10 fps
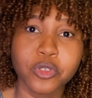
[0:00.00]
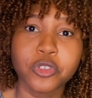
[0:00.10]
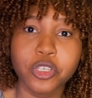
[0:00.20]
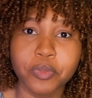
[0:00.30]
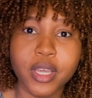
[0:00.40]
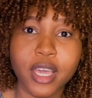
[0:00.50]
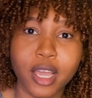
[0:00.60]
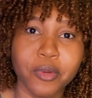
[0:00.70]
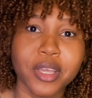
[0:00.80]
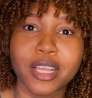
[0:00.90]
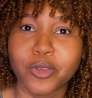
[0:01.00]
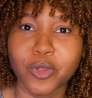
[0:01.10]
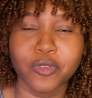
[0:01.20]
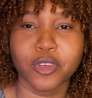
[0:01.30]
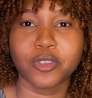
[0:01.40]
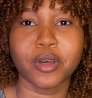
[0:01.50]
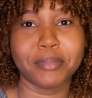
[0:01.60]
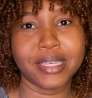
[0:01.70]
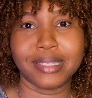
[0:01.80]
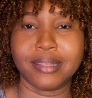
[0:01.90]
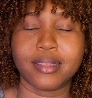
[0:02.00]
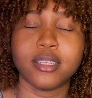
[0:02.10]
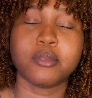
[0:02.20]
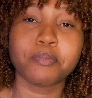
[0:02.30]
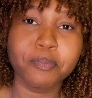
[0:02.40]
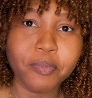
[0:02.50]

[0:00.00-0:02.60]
You should be caring and all of those amazing things.